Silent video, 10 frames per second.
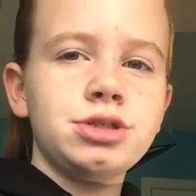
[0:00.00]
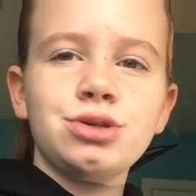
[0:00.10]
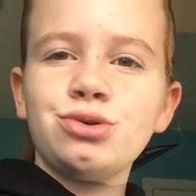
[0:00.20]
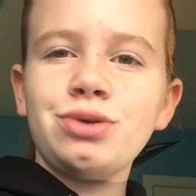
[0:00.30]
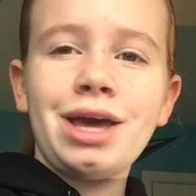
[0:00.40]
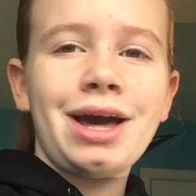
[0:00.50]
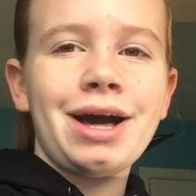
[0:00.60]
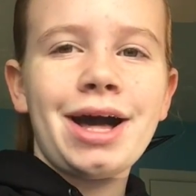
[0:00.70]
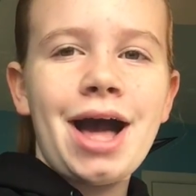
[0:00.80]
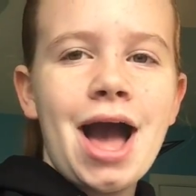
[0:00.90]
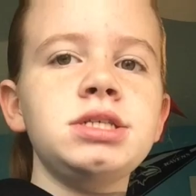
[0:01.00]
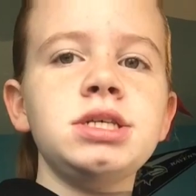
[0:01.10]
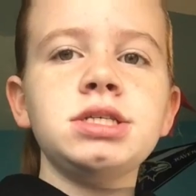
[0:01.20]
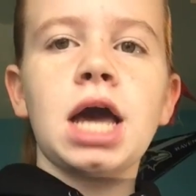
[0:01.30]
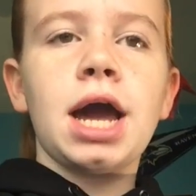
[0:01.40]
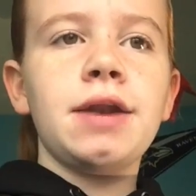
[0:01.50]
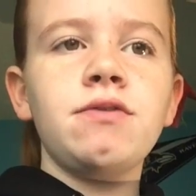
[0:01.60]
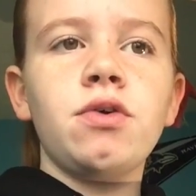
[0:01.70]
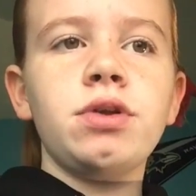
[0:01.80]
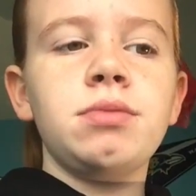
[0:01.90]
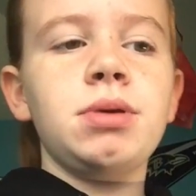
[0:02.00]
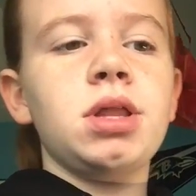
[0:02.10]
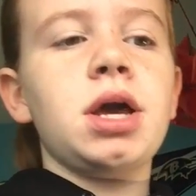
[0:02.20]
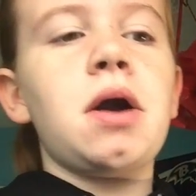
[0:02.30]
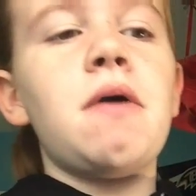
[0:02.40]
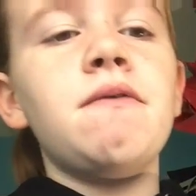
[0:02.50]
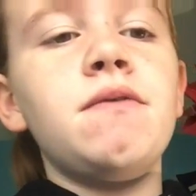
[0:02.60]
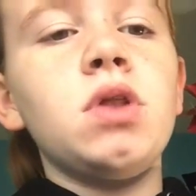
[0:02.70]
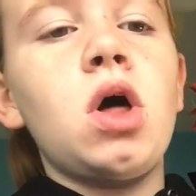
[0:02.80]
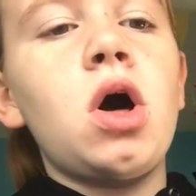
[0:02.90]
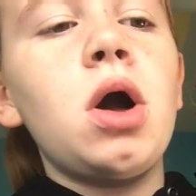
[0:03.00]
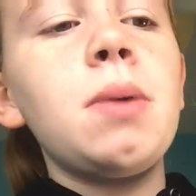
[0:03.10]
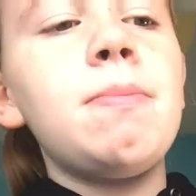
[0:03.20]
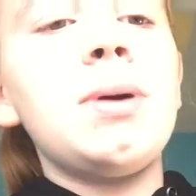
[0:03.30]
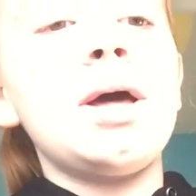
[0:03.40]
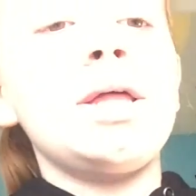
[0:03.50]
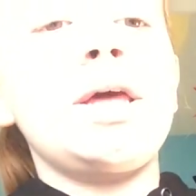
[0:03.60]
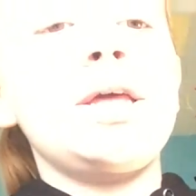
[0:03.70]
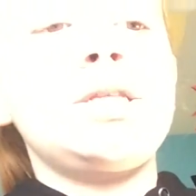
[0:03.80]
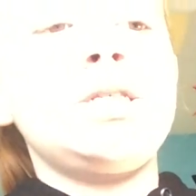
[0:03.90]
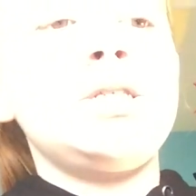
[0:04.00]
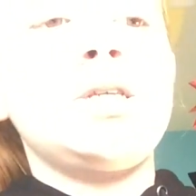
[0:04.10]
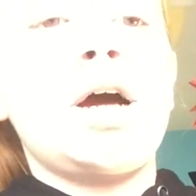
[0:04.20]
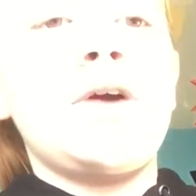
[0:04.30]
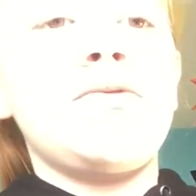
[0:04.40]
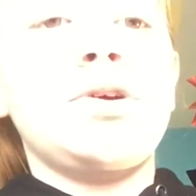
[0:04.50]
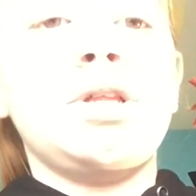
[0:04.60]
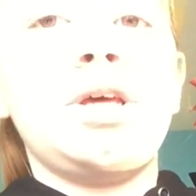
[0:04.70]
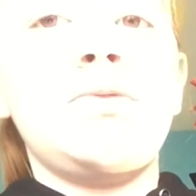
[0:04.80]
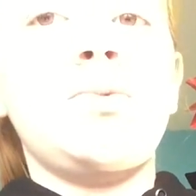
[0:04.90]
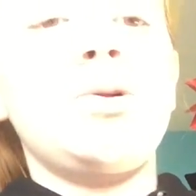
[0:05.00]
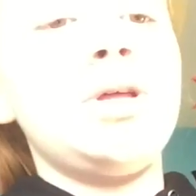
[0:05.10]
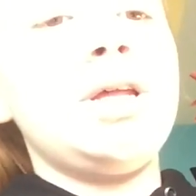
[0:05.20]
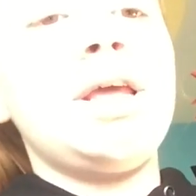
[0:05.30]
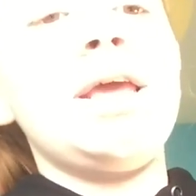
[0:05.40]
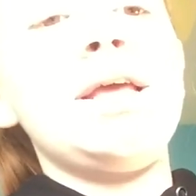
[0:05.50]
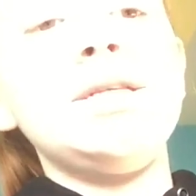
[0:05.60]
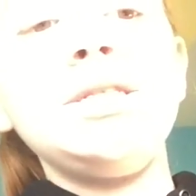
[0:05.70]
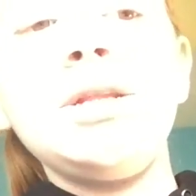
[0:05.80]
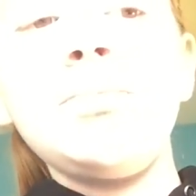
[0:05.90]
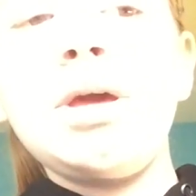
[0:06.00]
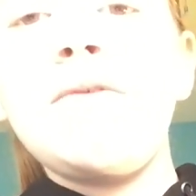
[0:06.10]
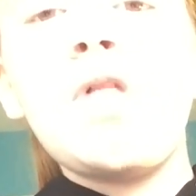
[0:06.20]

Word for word: So yeah. This is kind of going to be like a vlog, but it's not really. Well, it is going to be a